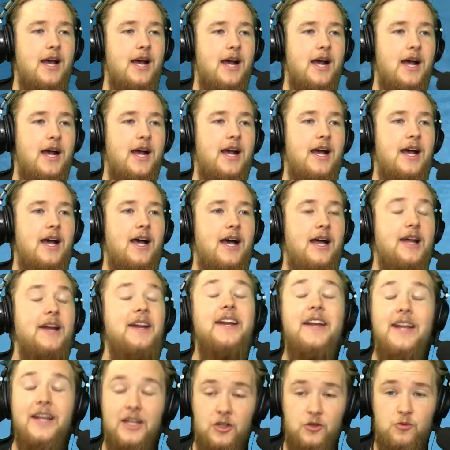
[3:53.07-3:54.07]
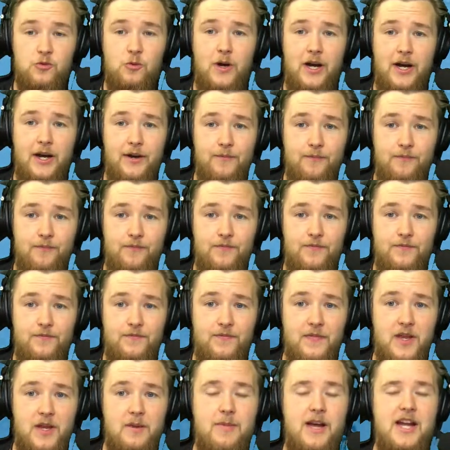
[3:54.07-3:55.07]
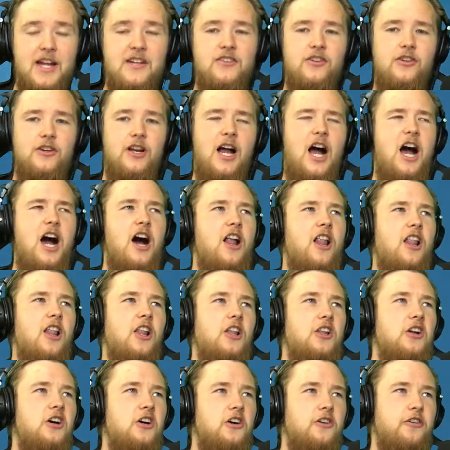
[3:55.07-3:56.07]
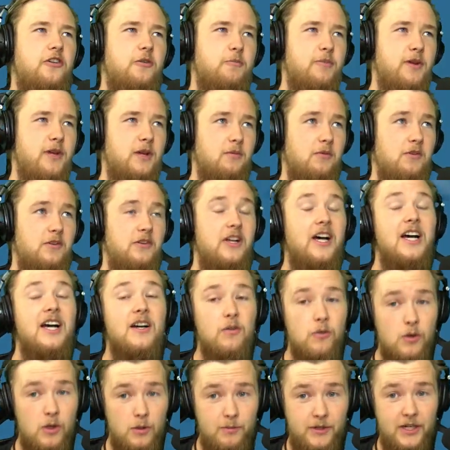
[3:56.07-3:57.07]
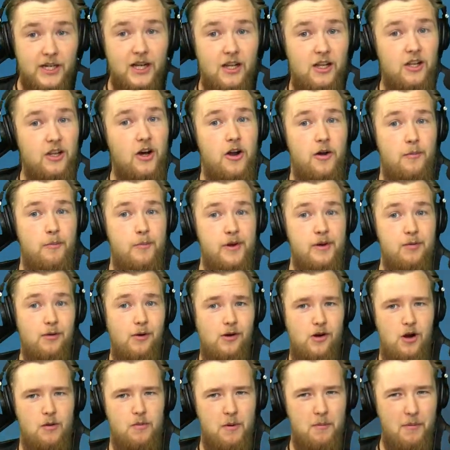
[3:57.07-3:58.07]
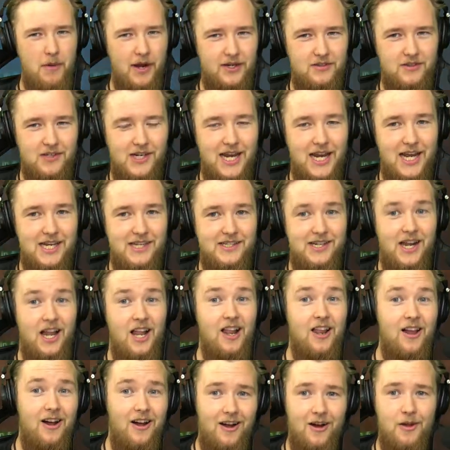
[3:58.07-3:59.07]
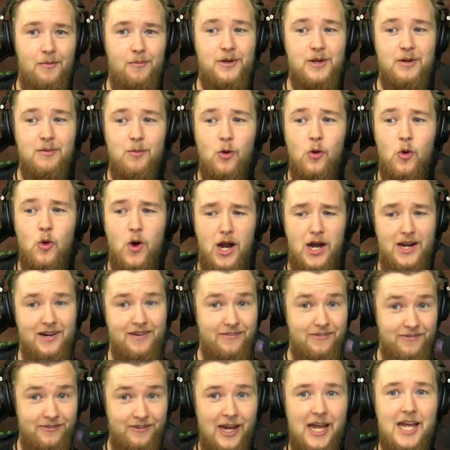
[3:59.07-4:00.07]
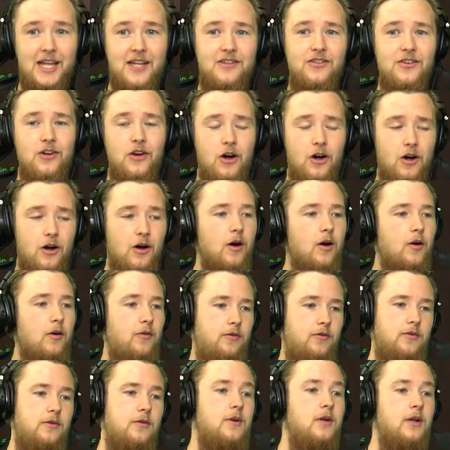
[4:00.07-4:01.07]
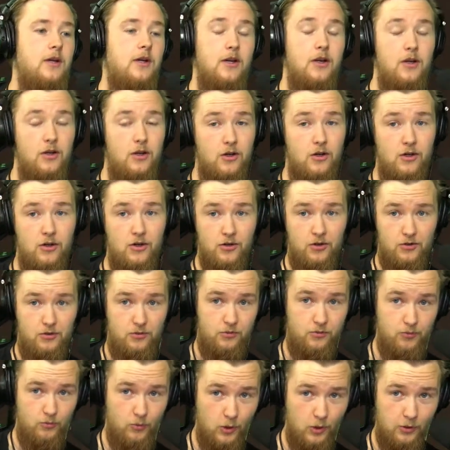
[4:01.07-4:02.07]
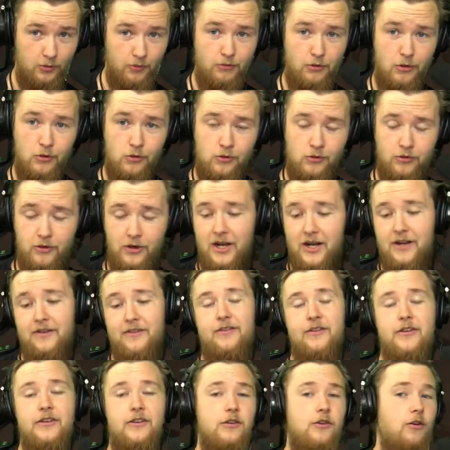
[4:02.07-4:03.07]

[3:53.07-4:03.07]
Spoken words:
Here's why. Imagine a lot of people, there will be a lot of people coming back to Classic, a lot of people who are fans of World of Warcraft,